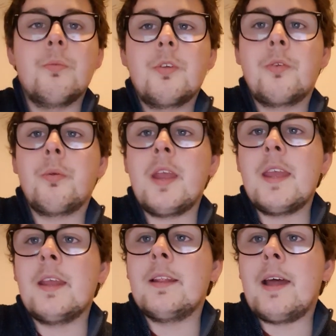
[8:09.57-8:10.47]

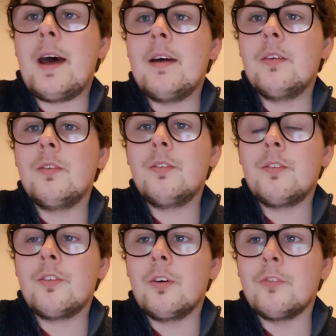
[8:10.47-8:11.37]
creating that
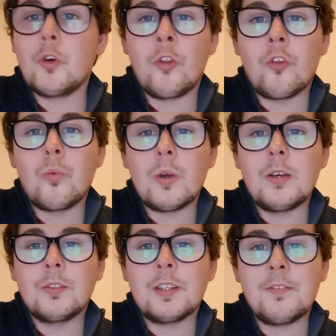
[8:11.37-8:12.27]
sort of
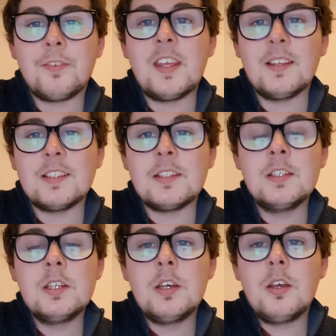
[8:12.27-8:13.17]
otherworldly feeling,
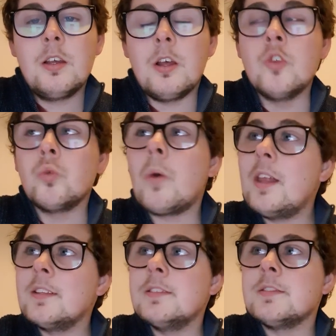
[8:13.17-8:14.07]
as
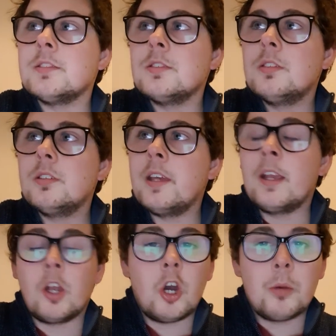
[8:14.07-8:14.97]
well as
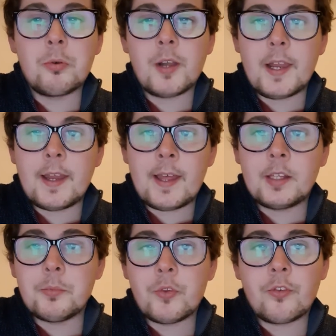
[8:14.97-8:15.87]
incorporating
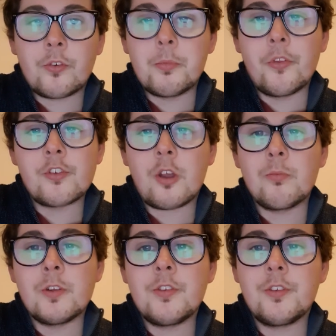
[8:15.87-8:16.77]
elements from other
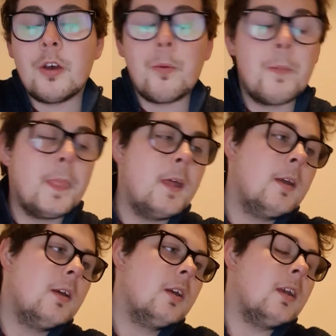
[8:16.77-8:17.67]
genres. So
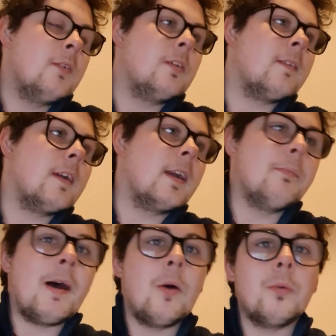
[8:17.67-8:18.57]
if you think
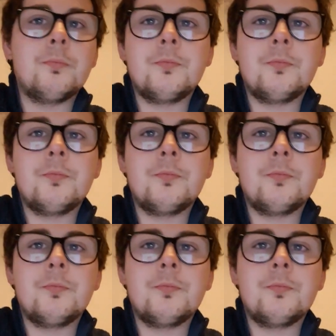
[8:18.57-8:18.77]
about